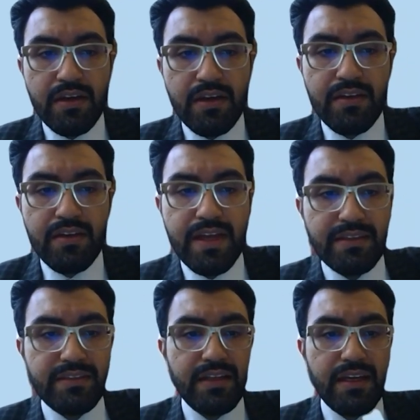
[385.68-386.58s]
that
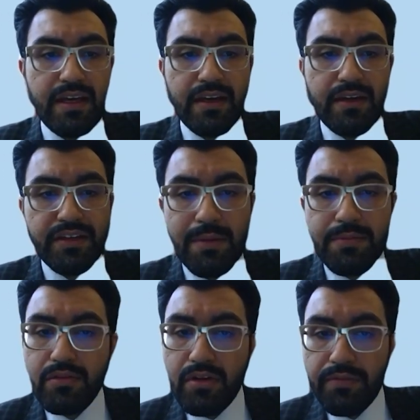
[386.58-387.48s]

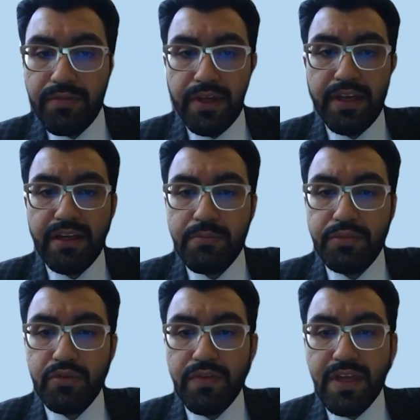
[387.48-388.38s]
capsulorrhaphy can improve the
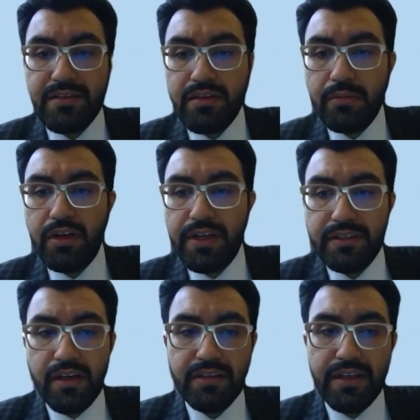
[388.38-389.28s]
acetabular head
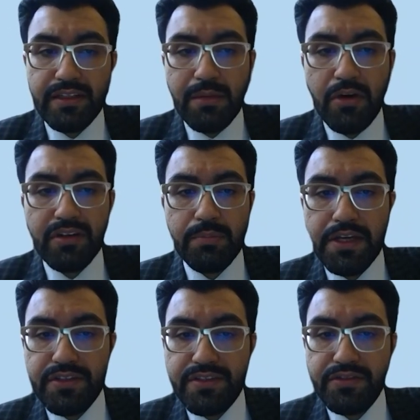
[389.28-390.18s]
contact among the patients
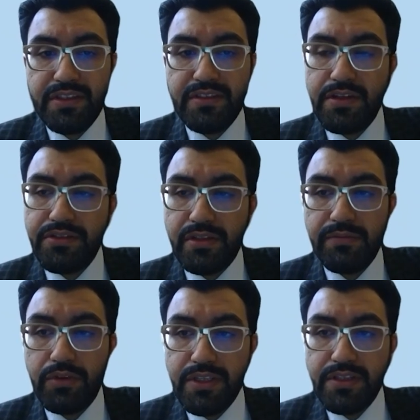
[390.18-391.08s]
treated surgically for
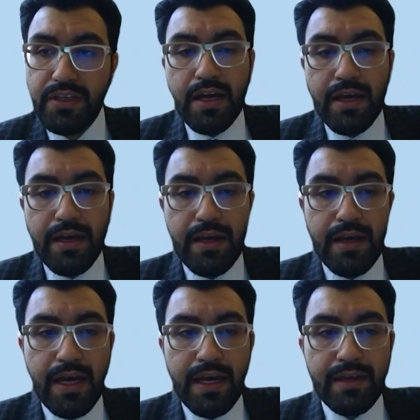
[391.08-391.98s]
DDH,
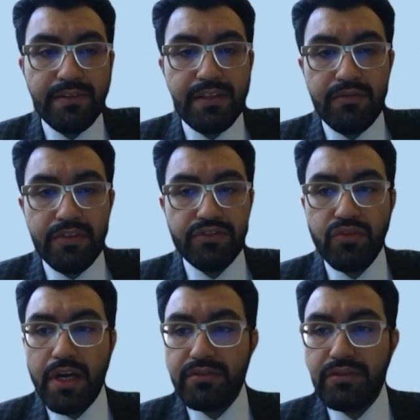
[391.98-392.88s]
and we
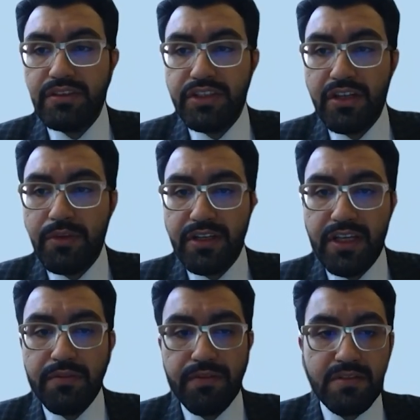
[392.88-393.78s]
tried to determine if
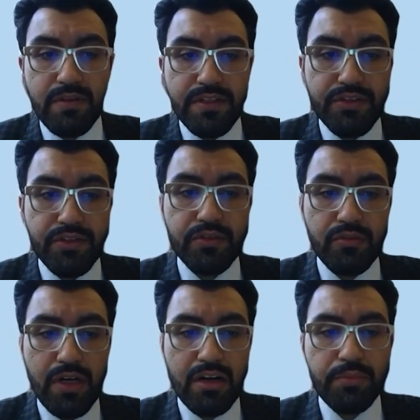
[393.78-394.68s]
this was true.
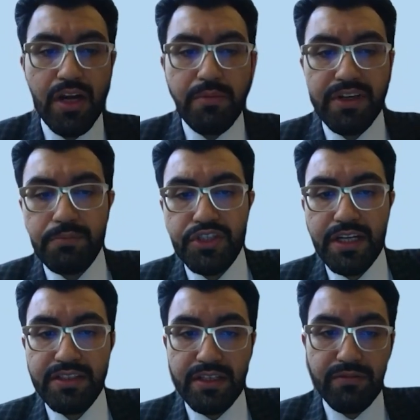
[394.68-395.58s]
Our primary
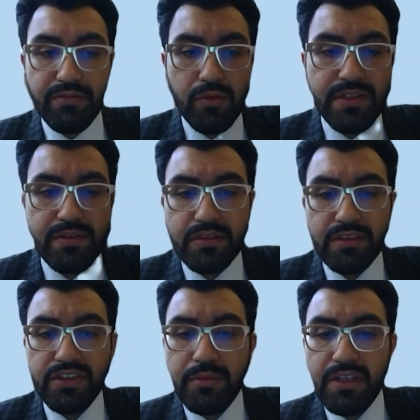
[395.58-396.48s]
objective was to
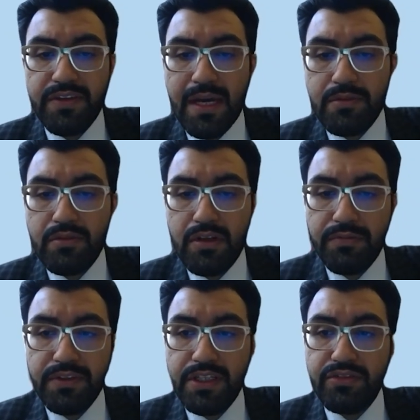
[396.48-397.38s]
determine if capsulorrhaphy
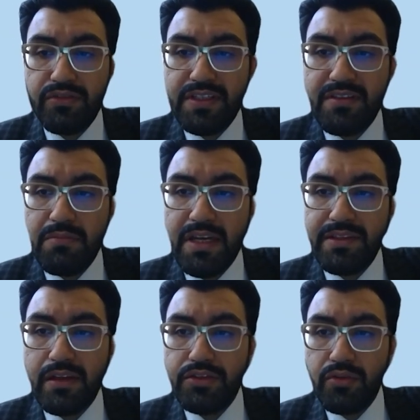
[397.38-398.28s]
decreased the
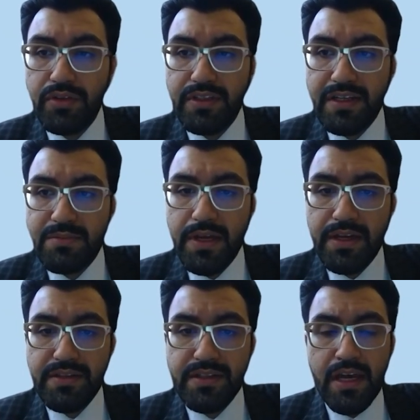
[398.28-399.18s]
medial joint
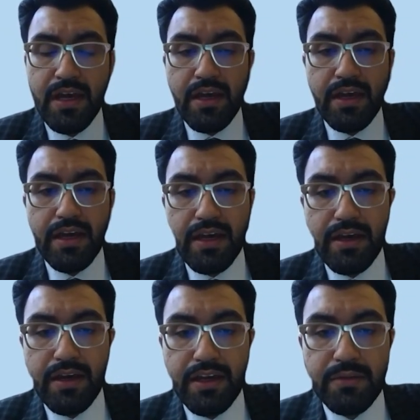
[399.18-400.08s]
space
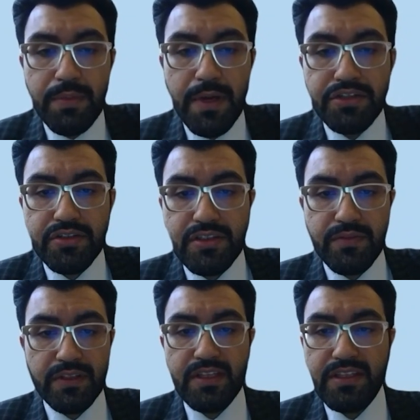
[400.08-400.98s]
in patients
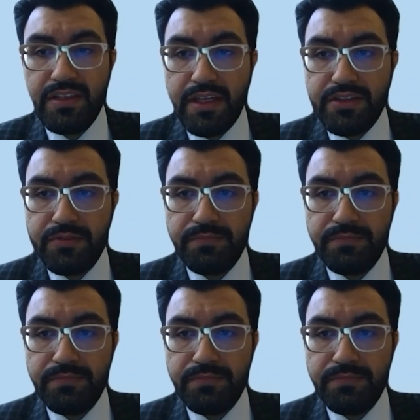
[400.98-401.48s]
with DDH.